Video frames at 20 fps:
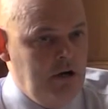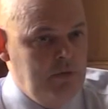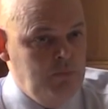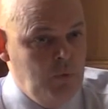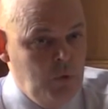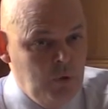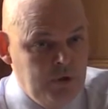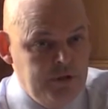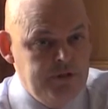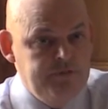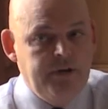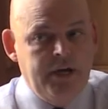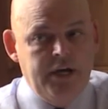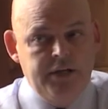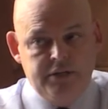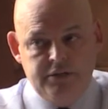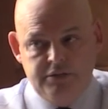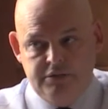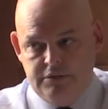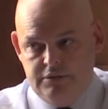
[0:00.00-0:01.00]
more
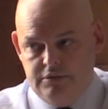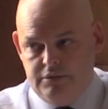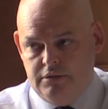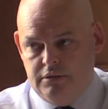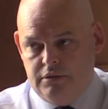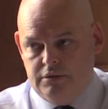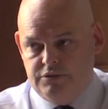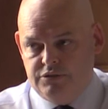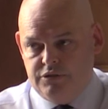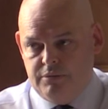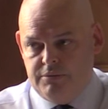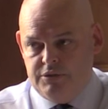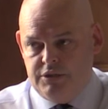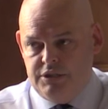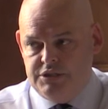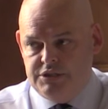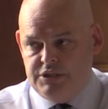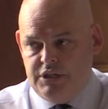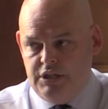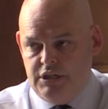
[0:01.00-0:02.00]
divided on some of
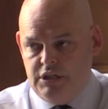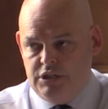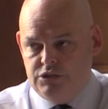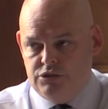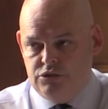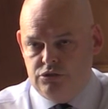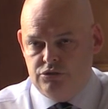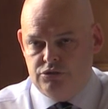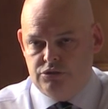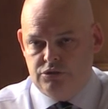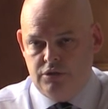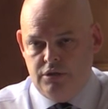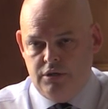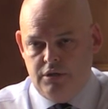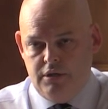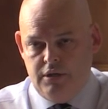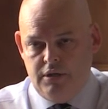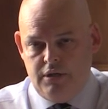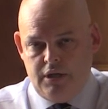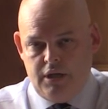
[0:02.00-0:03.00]
these key issues
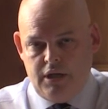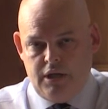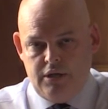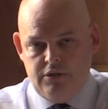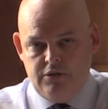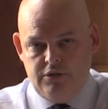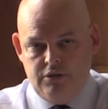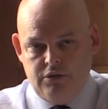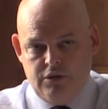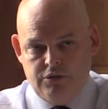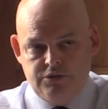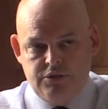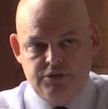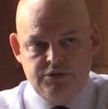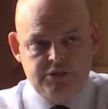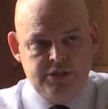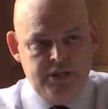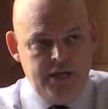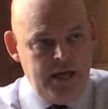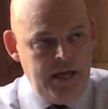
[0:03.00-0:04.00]
than us.
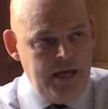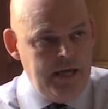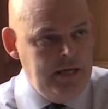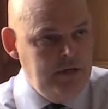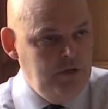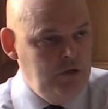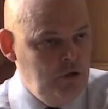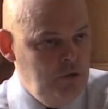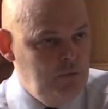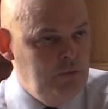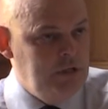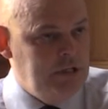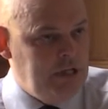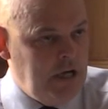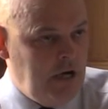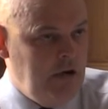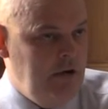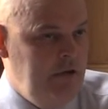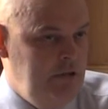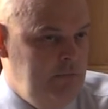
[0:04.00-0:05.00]
It's they who will
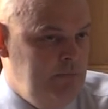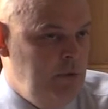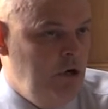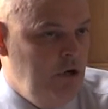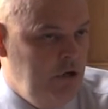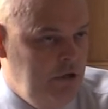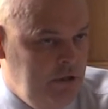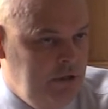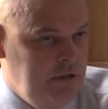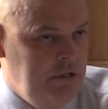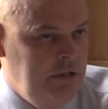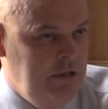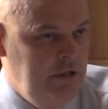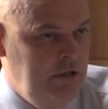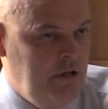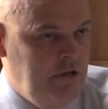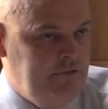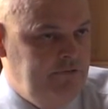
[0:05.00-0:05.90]
carry the burden of